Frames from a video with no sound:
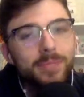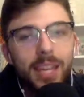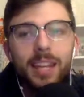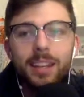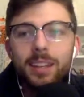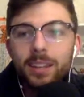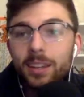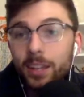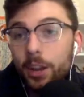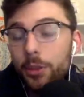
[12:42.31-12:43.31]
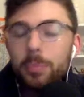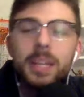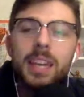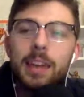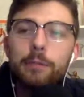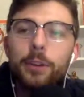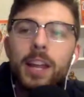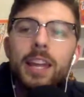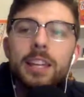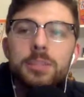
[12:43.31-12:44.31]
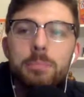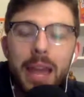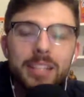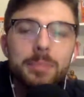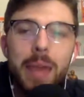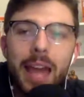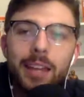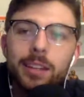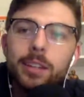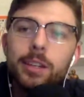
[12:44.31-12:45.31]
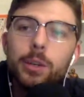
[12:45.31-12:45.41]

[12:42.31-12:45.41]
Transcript: And another big game for Hayes, back-to-back